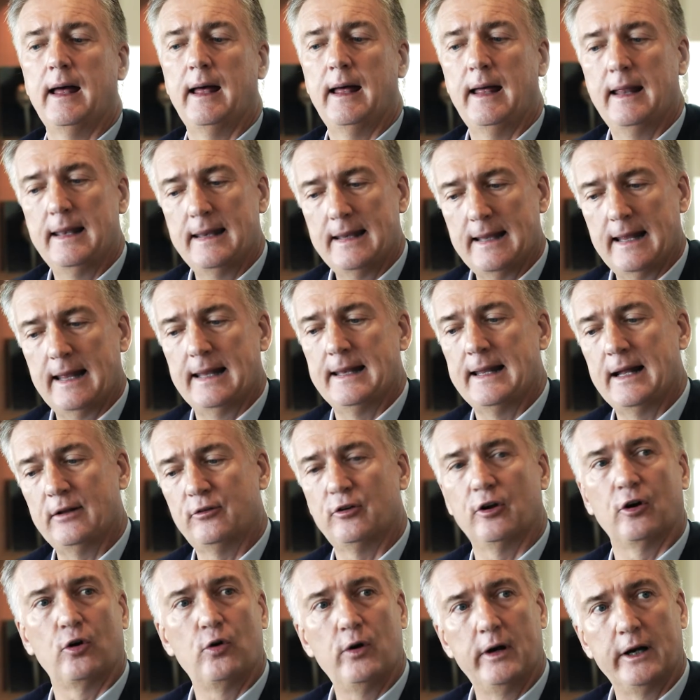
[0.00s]
And that's
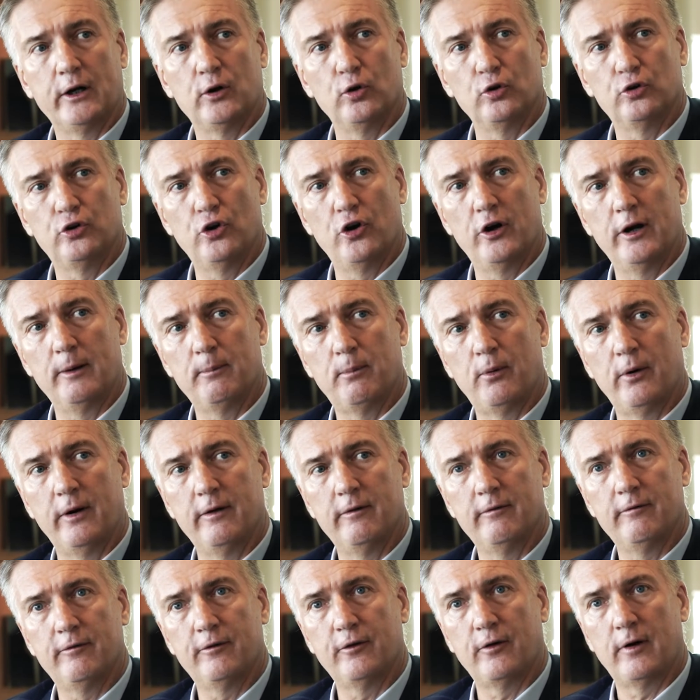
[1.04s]
a critical turning
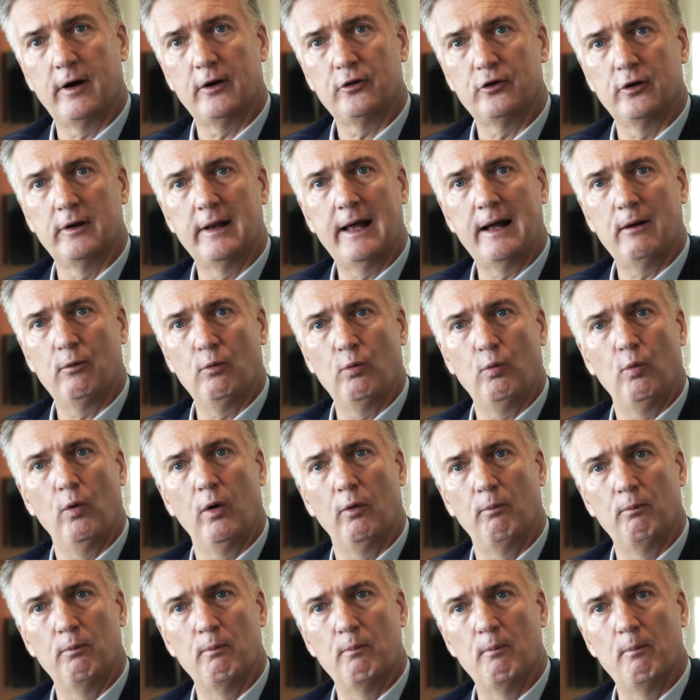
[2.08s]
point for us, and that will
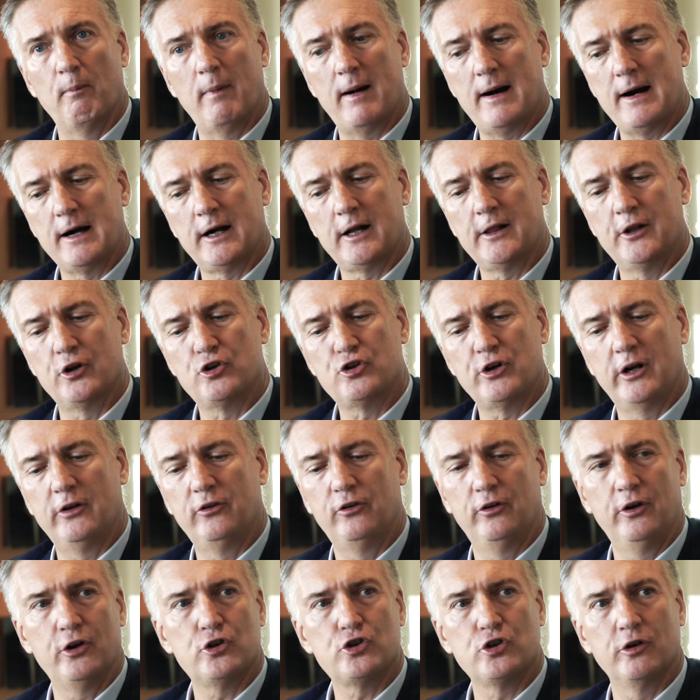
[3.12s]
mark the
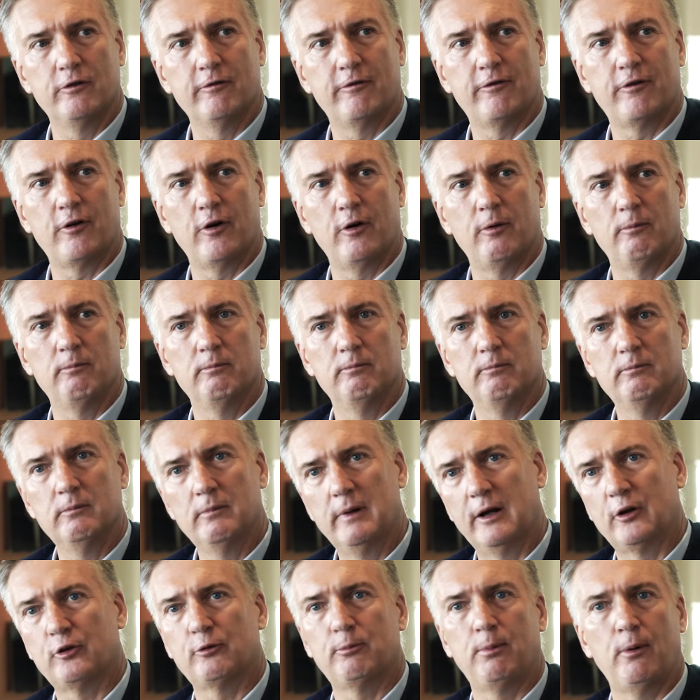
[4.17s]
transition from
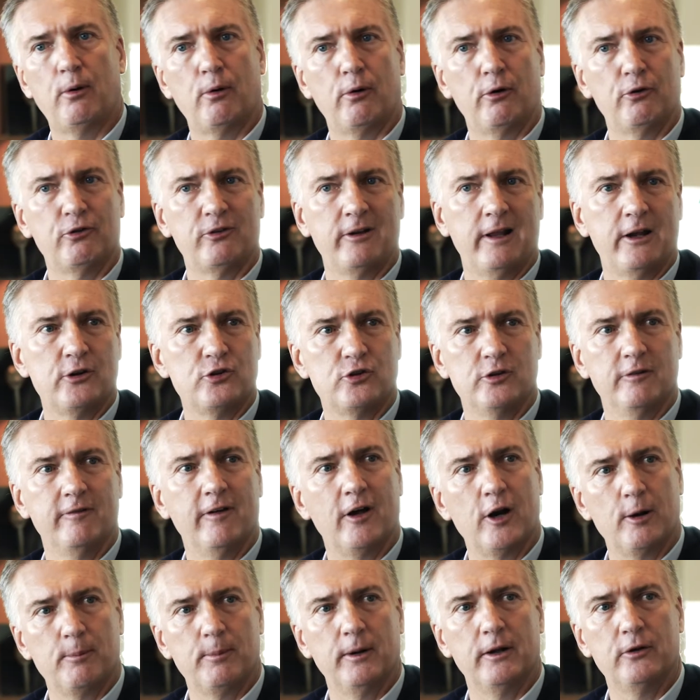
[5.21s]

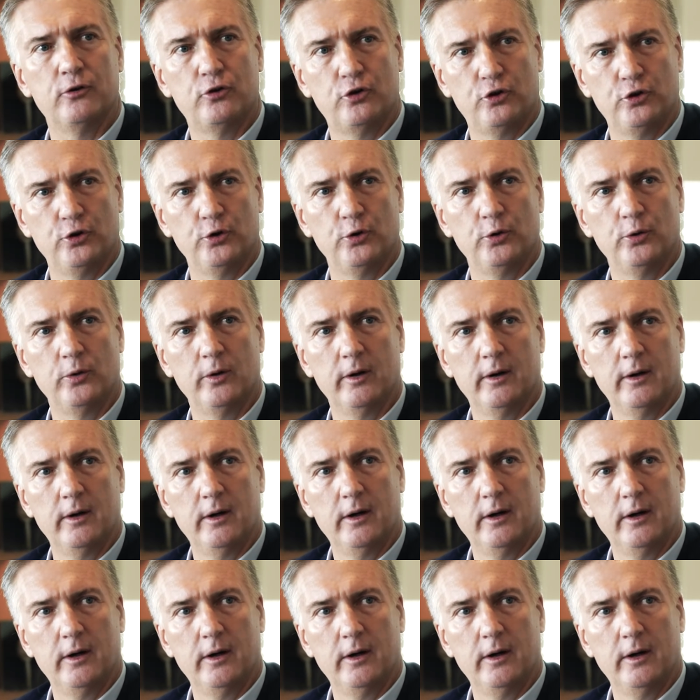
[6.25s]
explorer/developer to